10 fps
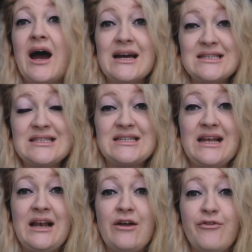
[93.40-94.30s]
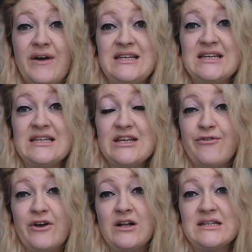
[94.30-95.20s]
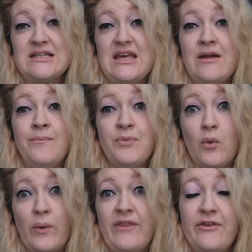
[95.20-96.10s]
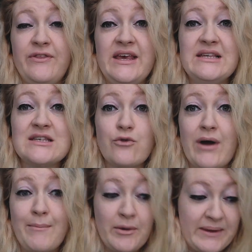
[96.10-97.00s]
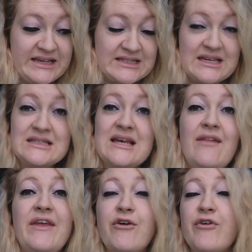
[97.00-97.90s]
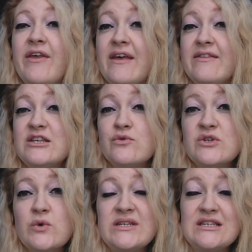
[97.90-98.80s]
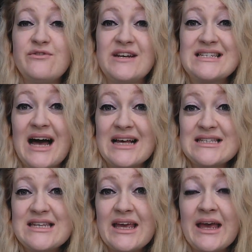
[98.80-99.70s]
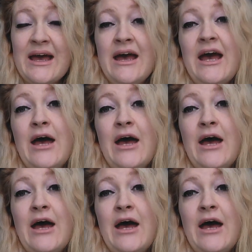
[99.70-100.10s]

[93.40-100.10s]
are still finding difficulty with these grammar pieces, and therefore I think this resource is fantastic